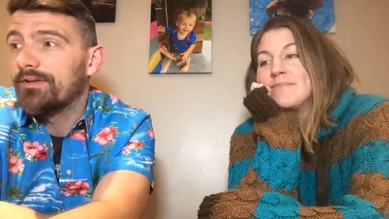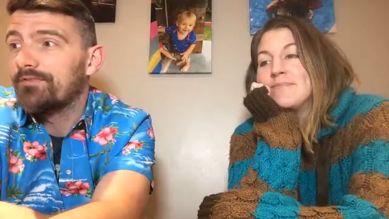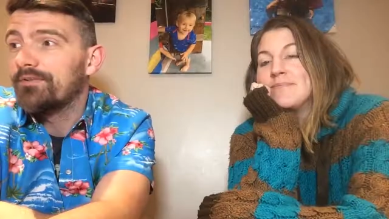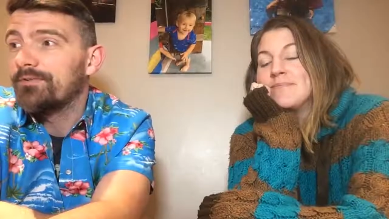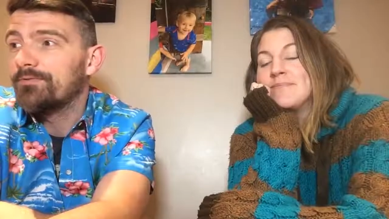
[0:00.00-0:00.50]

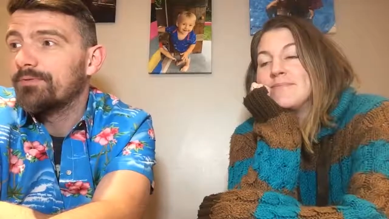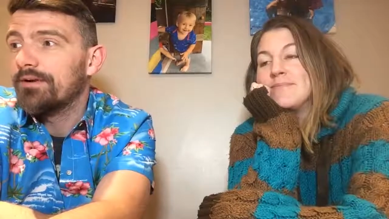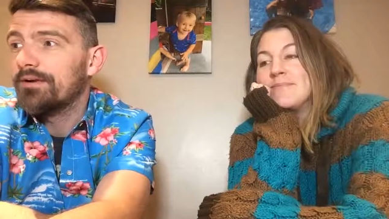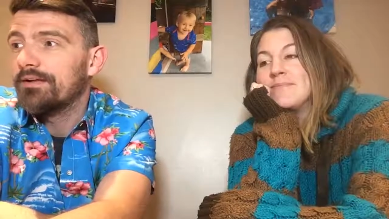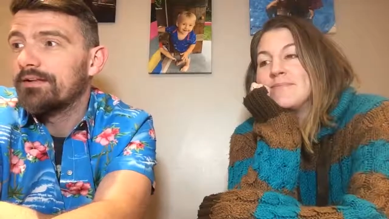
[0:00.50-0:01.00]
Speaker 1: if you
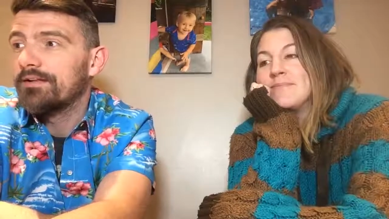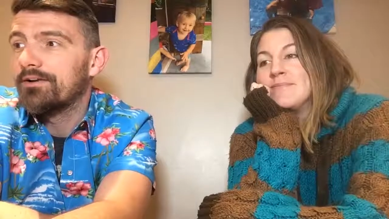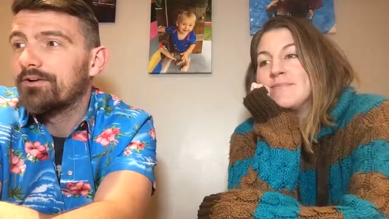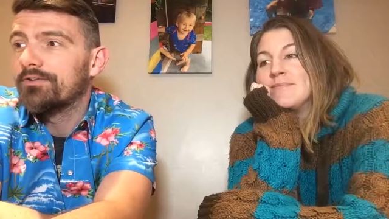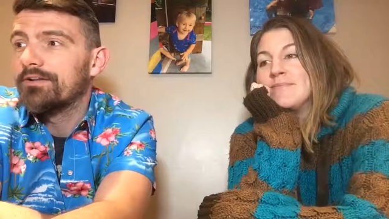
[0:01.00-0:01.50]
were
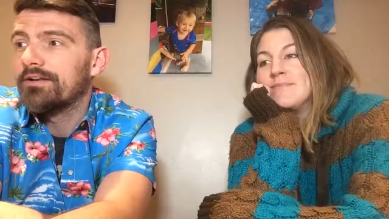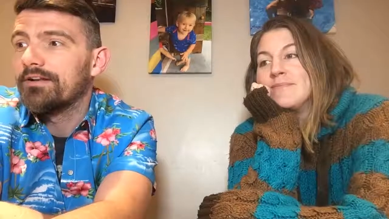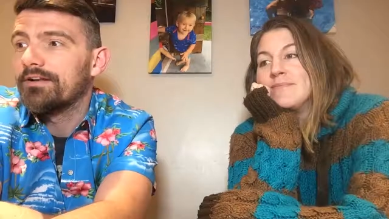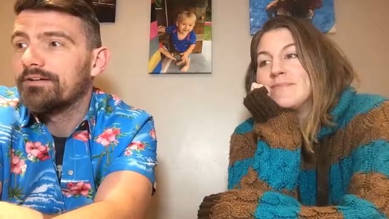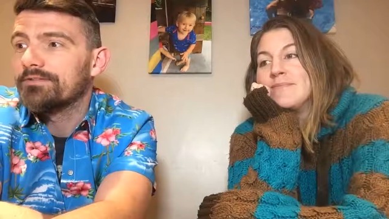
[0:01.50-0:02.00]
on
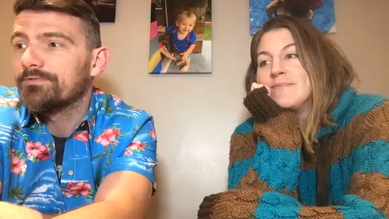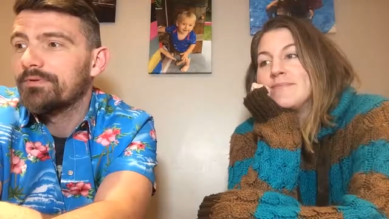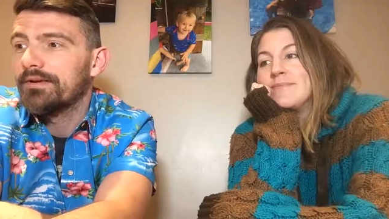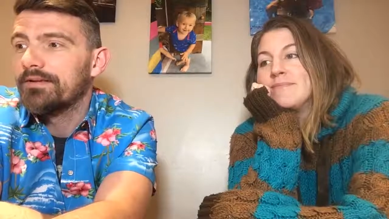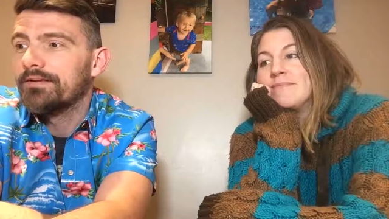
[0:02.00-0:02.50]
last
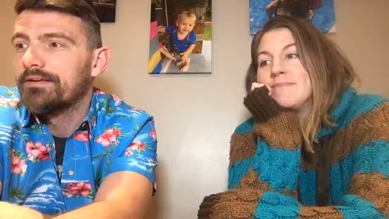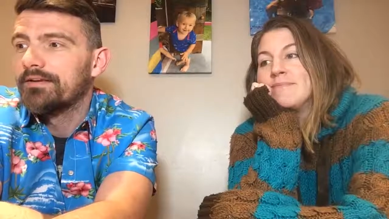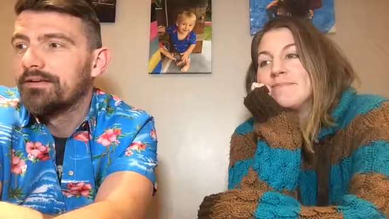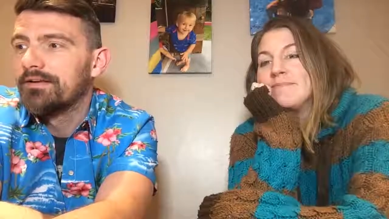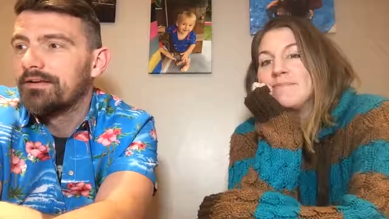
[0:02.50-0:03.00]
week,
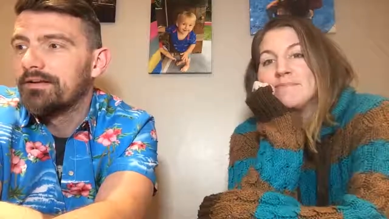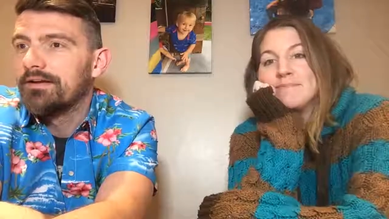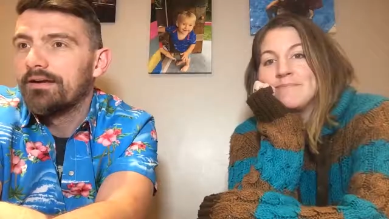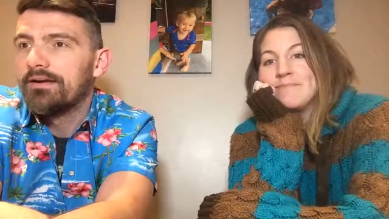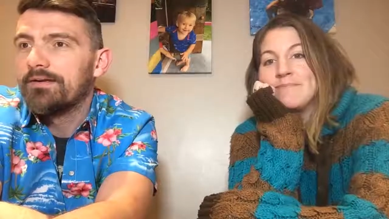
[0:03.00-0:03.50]

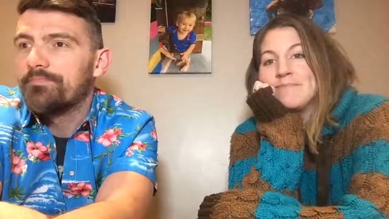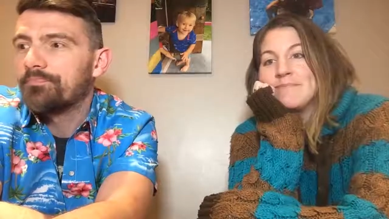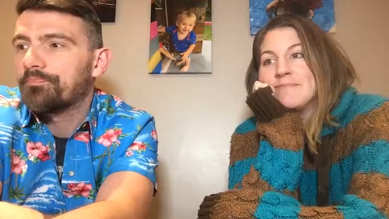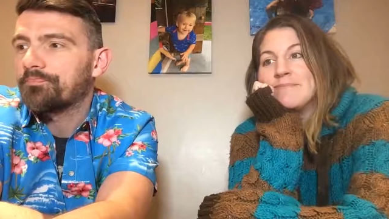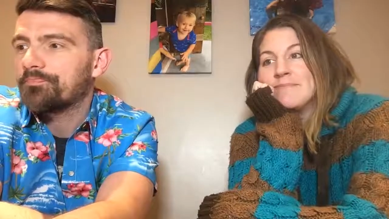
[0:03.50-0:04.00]

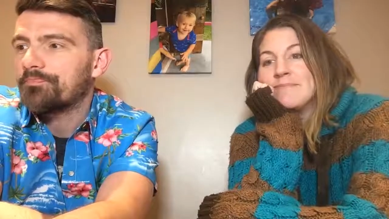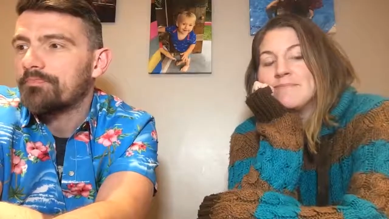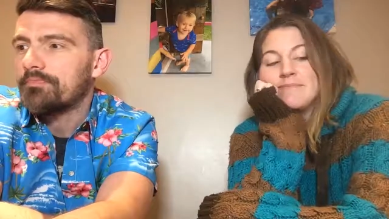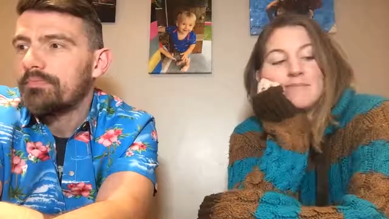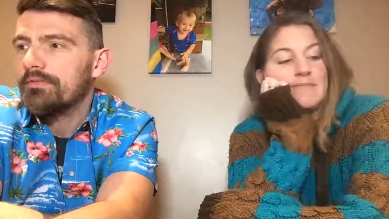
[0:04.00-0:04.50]
um,
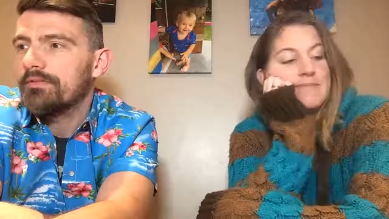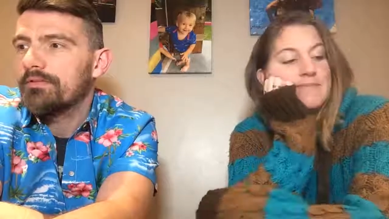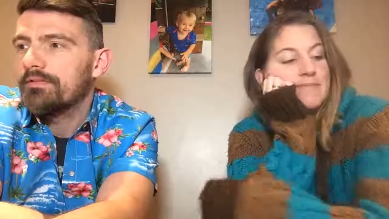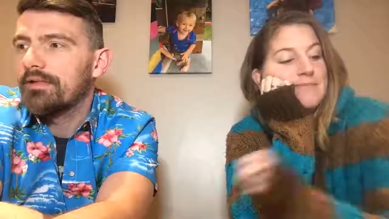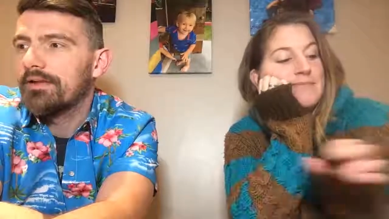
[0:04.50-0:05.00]

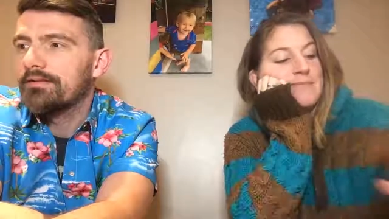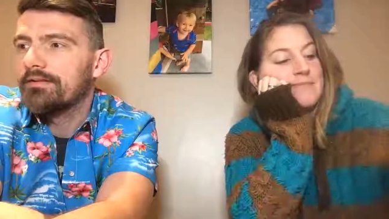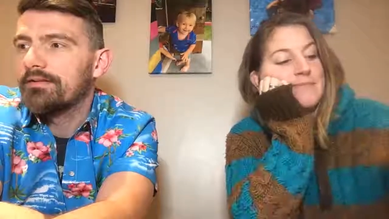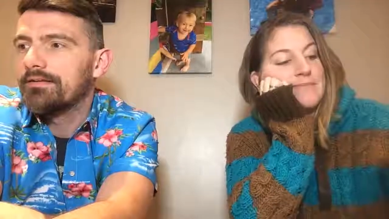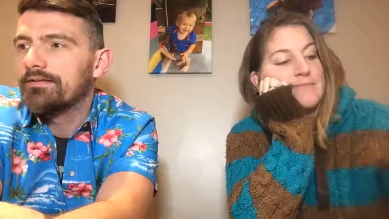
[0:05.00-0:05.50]

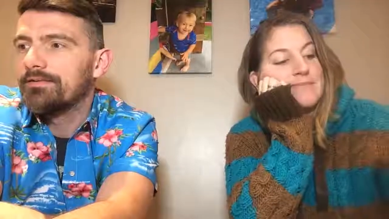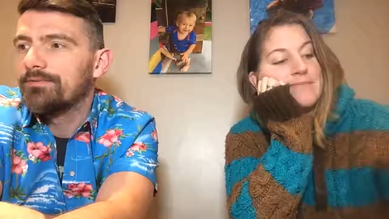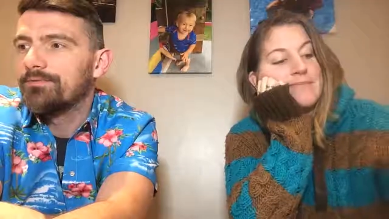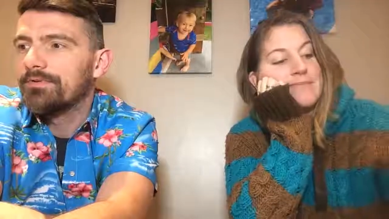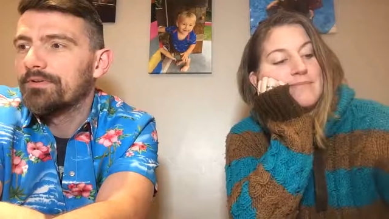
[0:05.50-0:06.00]
then
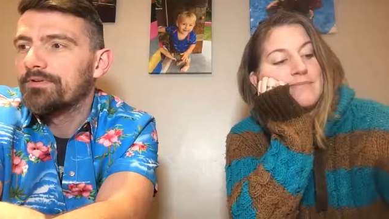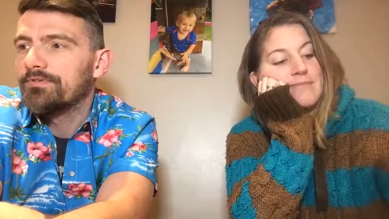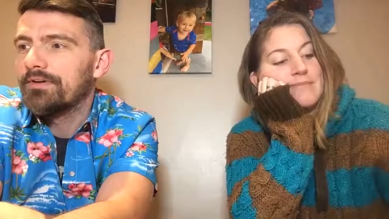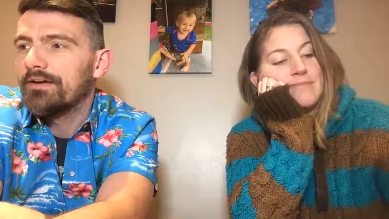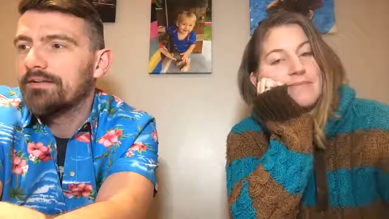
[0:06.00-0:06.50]
you would
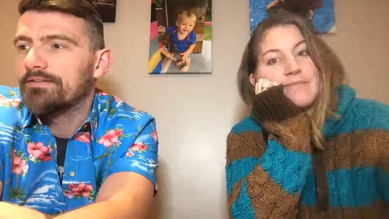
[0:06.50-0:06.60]
have uh,